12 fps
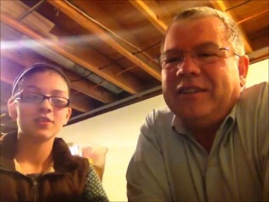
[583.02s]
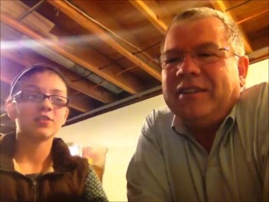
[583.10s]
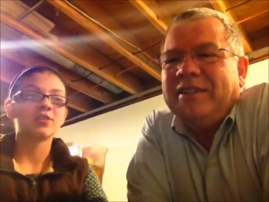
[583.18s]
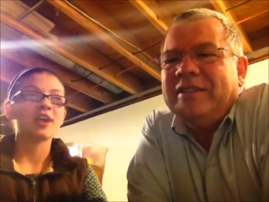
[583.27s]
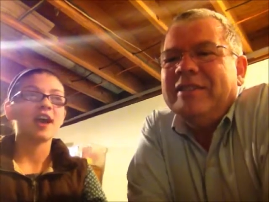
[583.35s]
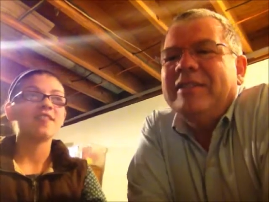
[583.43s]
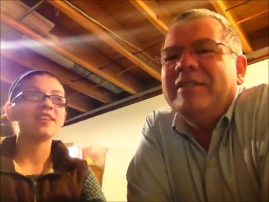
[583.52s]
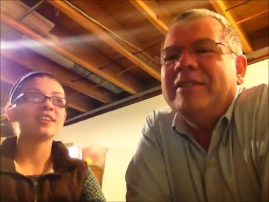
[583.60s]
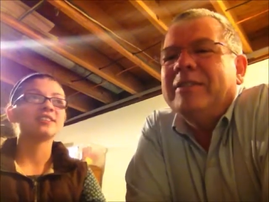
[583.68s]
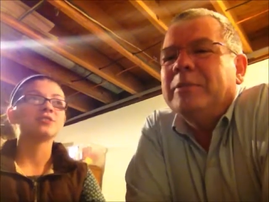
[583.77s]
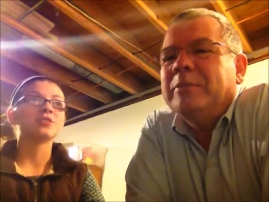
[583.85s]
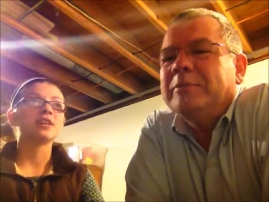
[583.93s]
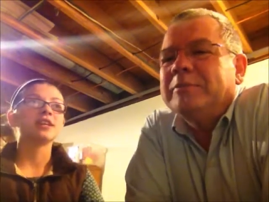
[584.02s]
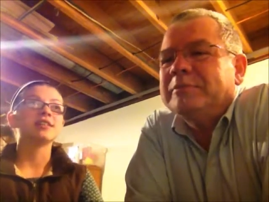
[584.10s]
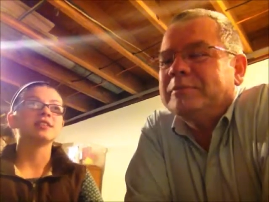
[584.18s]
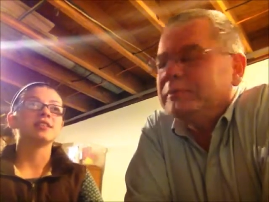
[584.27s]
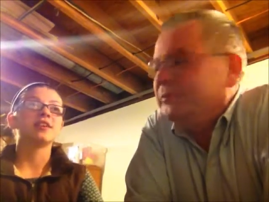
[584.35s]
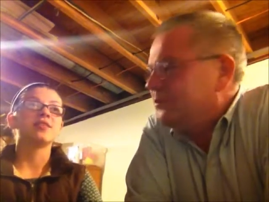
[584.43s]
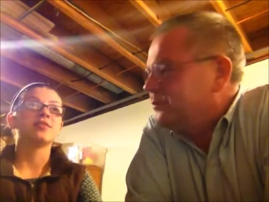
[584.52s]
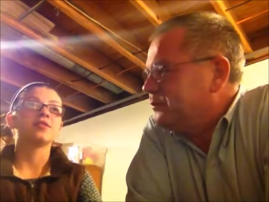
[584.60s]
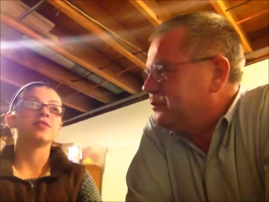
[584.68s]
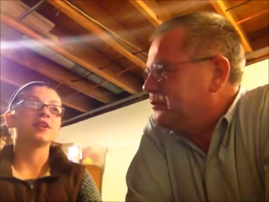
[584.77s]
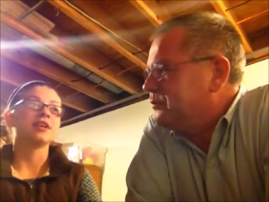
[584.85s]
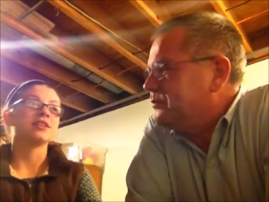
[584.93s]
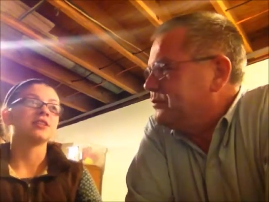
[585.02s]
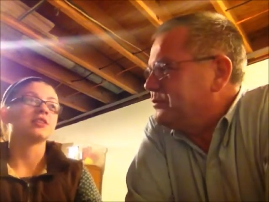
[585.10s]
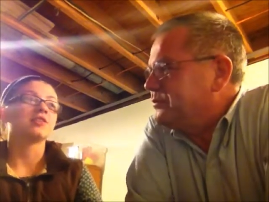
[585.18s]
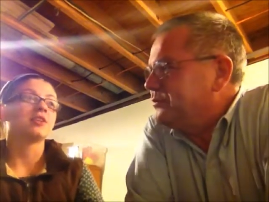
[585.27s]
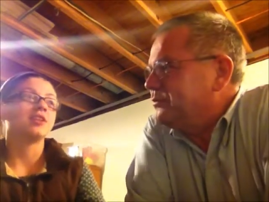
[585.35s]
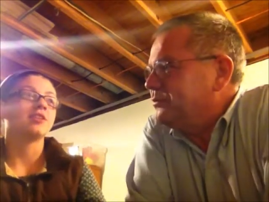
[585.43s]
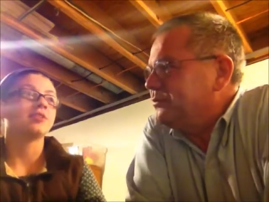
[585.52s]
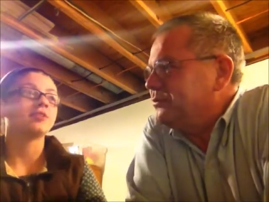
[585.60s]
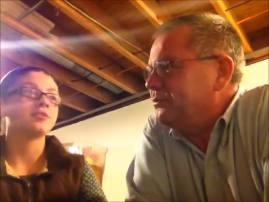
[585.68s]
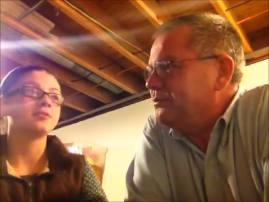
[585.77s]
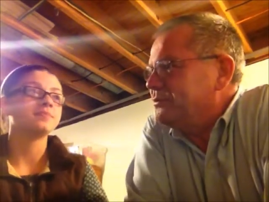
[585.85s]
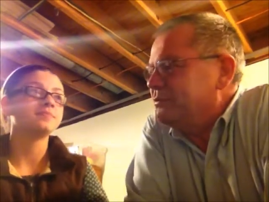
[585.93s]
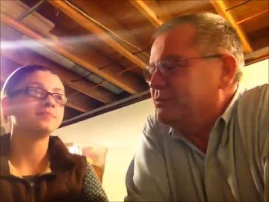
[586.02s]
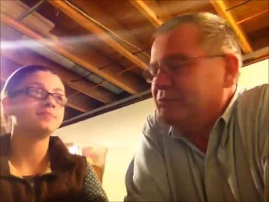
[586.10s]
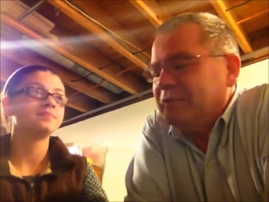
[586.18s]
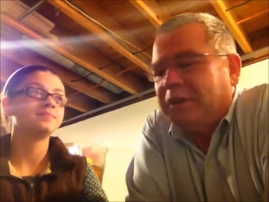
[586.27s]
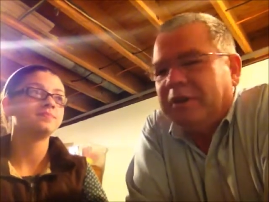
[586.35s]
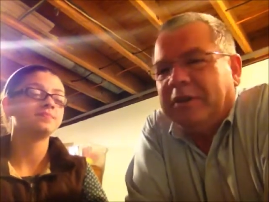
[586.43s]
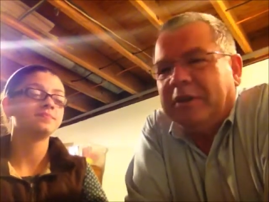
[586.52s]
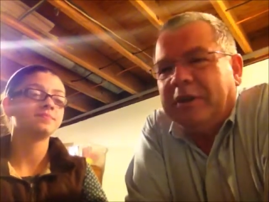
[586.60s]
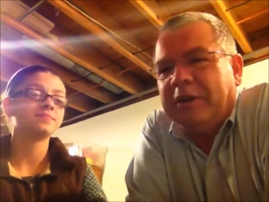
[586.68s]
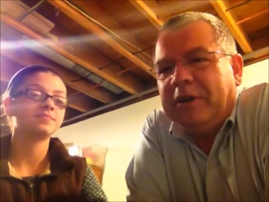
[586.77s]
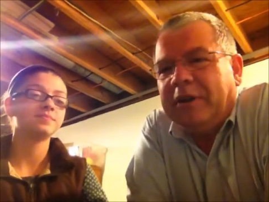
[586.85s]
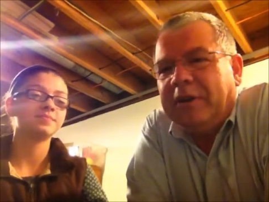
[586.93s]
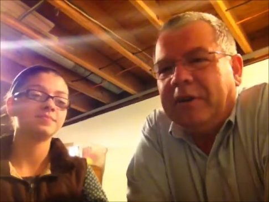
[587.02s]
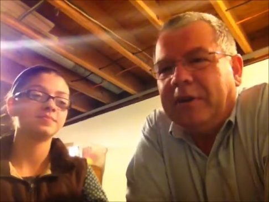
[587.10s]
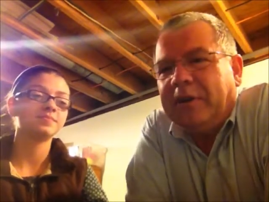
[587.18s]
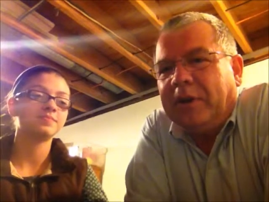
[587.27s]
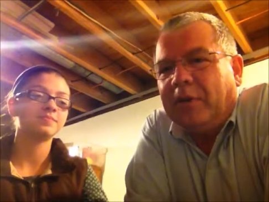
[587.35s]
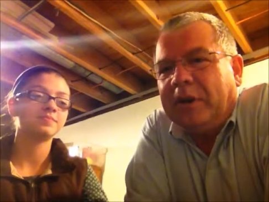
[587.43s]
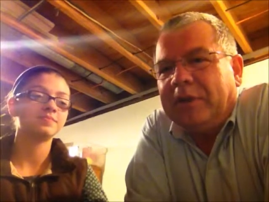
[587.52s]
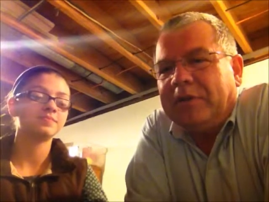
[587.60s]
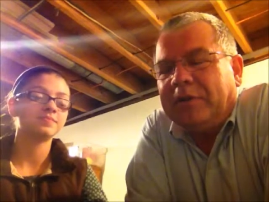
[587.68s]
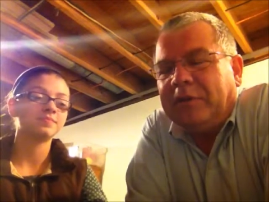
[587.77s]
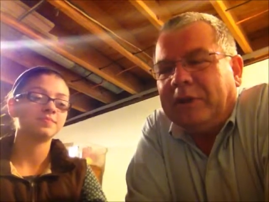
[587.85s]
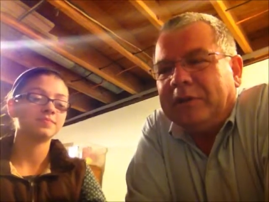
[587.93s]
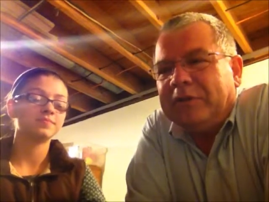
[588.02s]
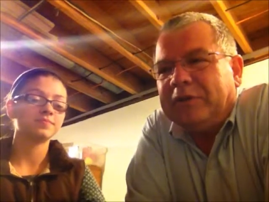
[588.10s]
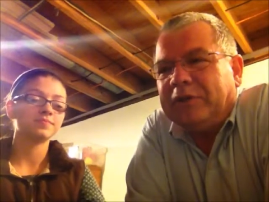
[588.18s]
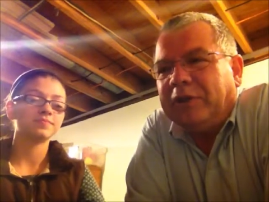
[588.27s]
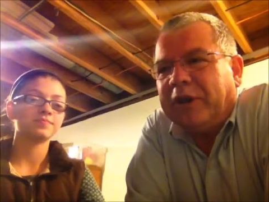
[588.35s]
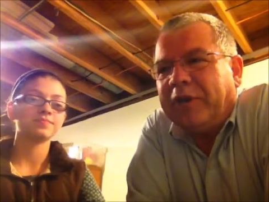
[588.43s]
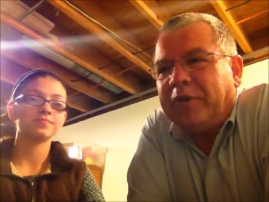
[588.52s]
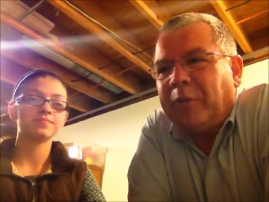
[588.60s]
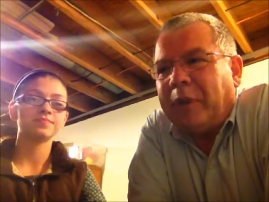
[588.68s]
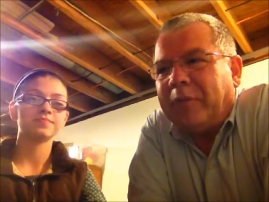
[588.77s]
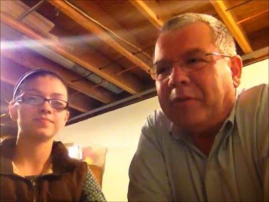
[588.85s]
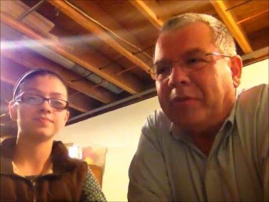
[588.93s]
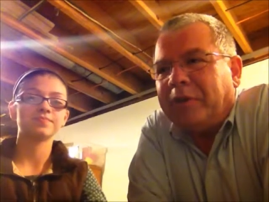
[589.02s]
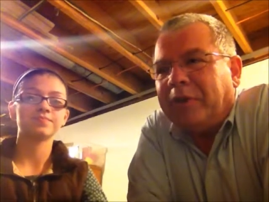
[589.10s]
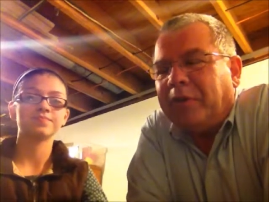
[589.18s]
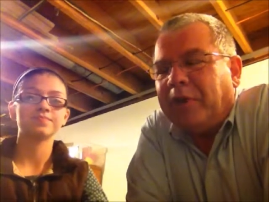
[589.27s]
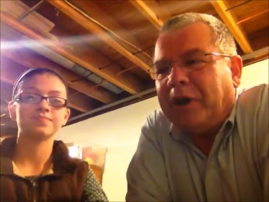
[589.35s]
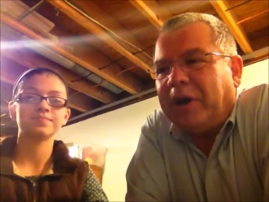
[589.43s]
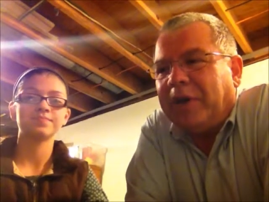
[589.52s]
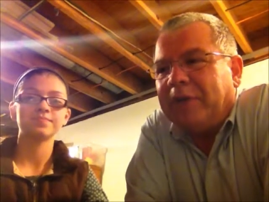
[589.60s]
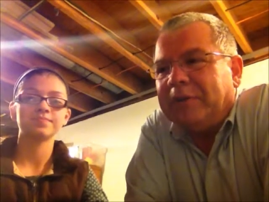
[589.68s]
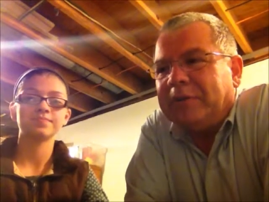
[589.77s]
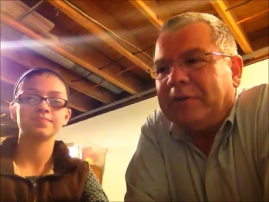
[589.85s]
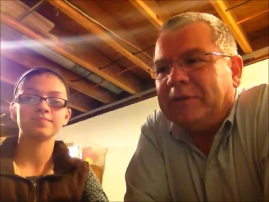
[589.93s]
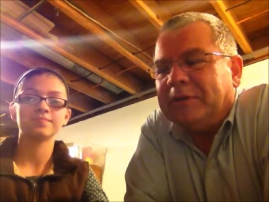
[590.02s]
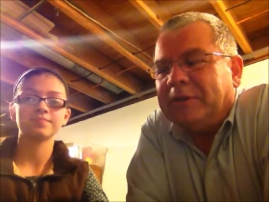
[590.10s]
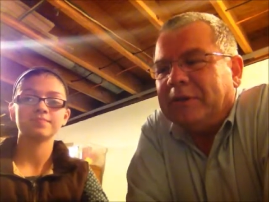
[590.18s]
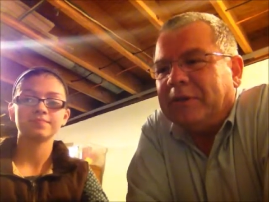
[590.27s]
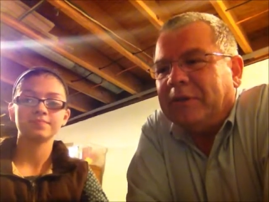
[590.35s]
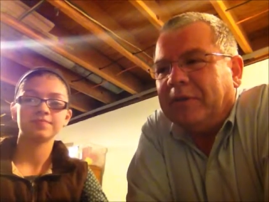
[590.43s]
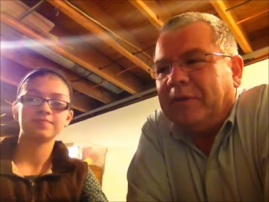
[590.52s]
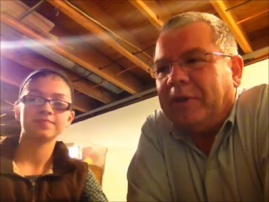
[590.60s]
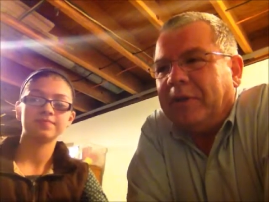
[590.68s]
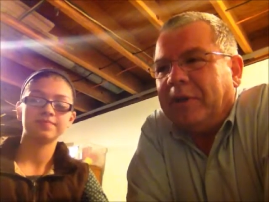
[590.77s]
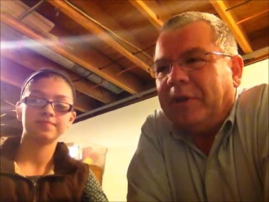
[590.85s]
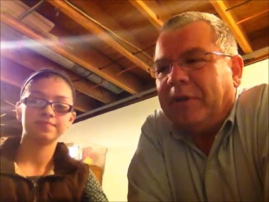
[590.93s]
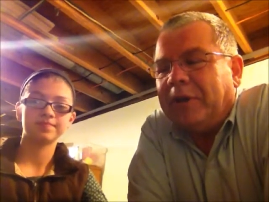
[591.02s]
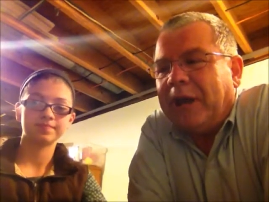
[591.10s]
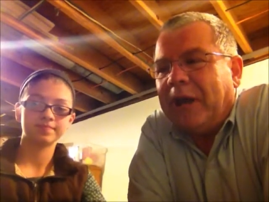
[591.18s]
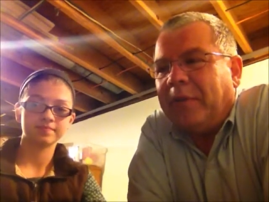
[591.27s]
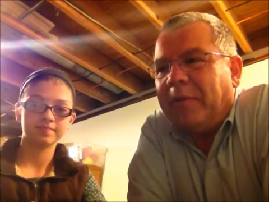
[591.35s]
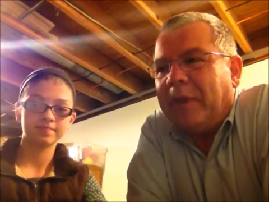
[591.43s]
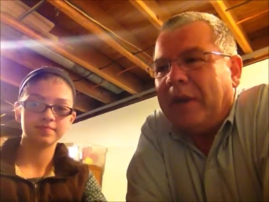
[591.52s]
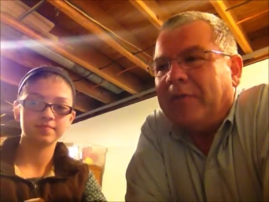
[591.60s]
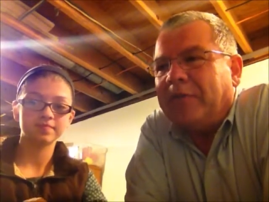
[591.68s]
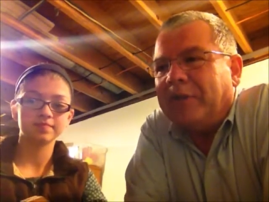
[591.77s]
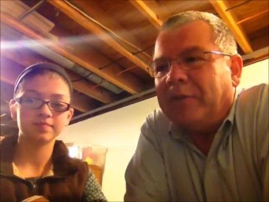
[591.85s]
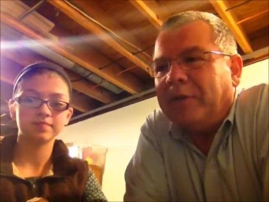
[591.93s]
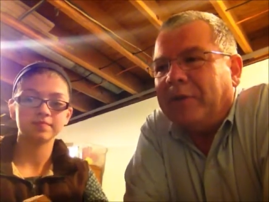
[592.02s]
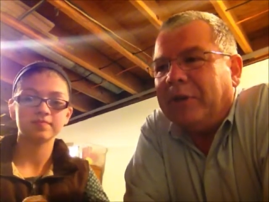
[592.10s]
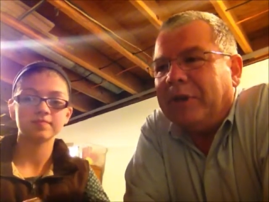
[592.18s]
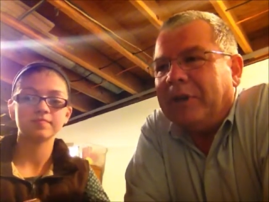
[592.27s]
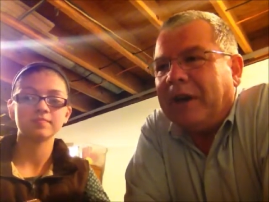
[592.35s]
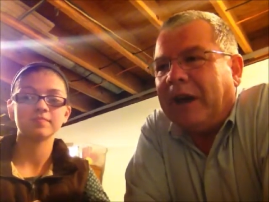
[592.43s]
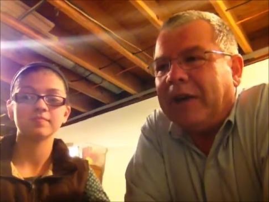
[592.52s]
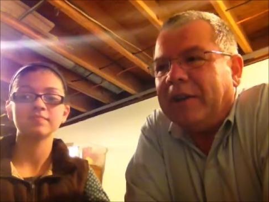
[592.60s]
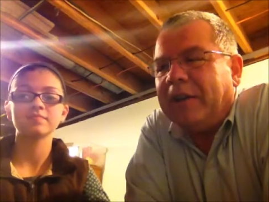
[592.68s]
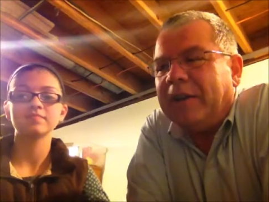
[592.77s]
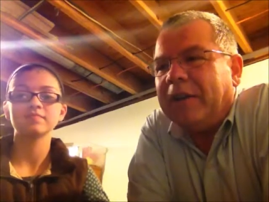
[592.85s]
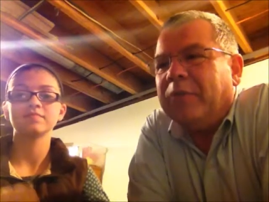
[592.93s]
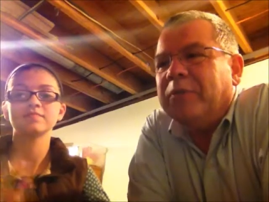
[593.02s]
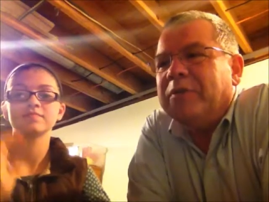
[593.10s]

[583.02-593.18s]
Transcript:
Speaker 1: So do you have any stories of going to Green Local?
Speaker 2: Well, one one story I remember really well. This was when we were in elementary, but we had gotten, and that